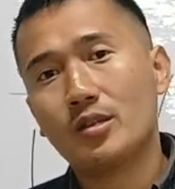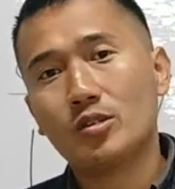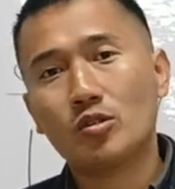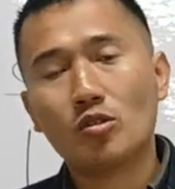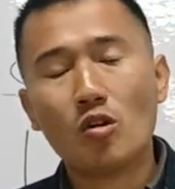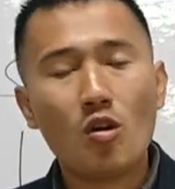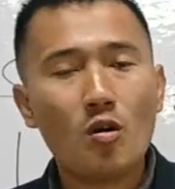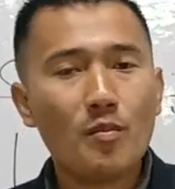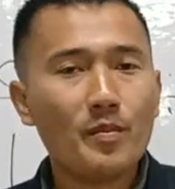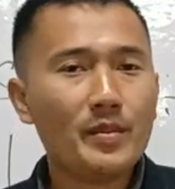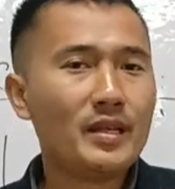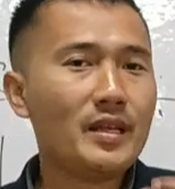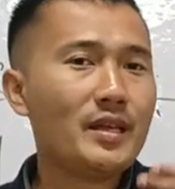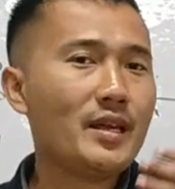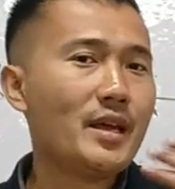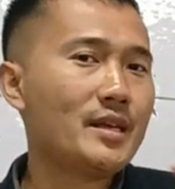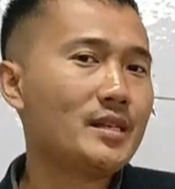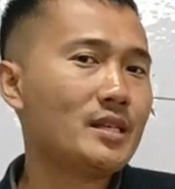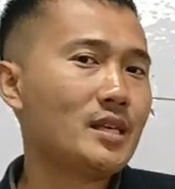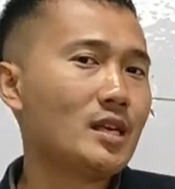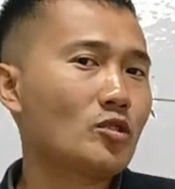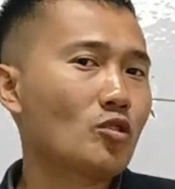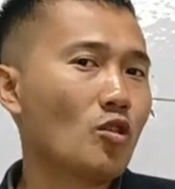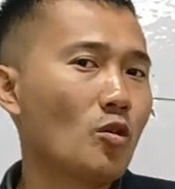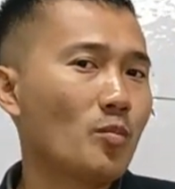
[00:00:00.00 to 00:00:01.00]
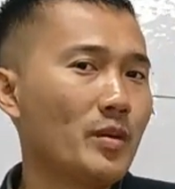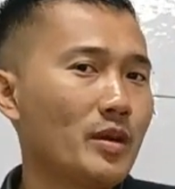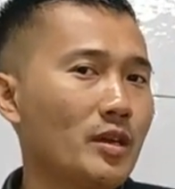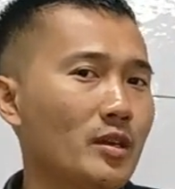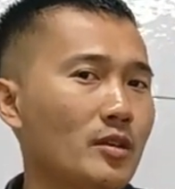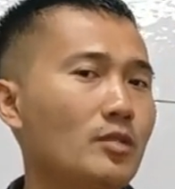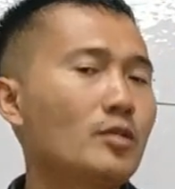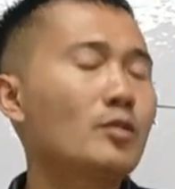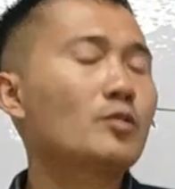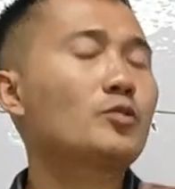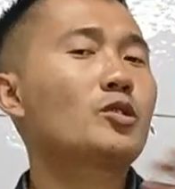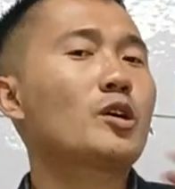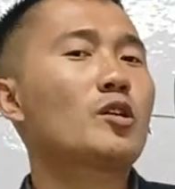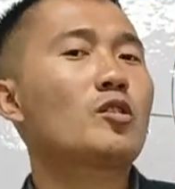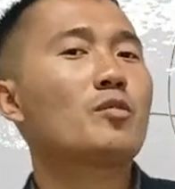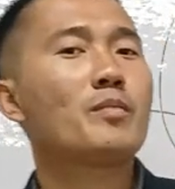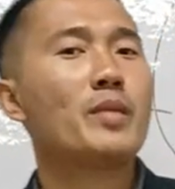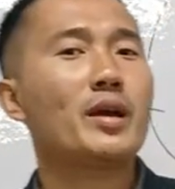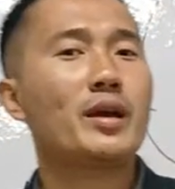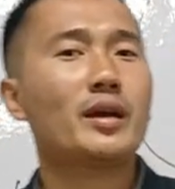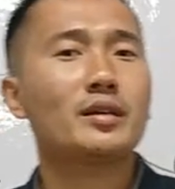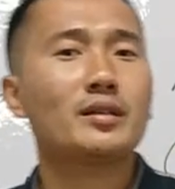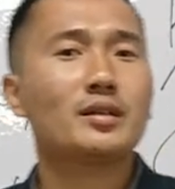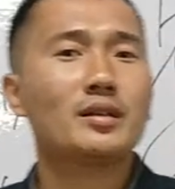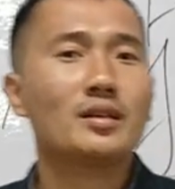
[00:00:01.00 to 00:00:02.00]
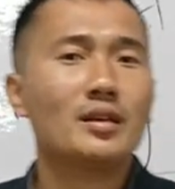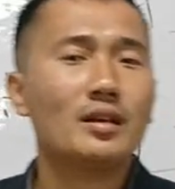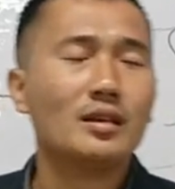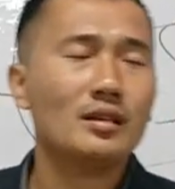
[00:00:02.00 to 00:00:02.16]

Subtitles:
So many essay topic you try to make it.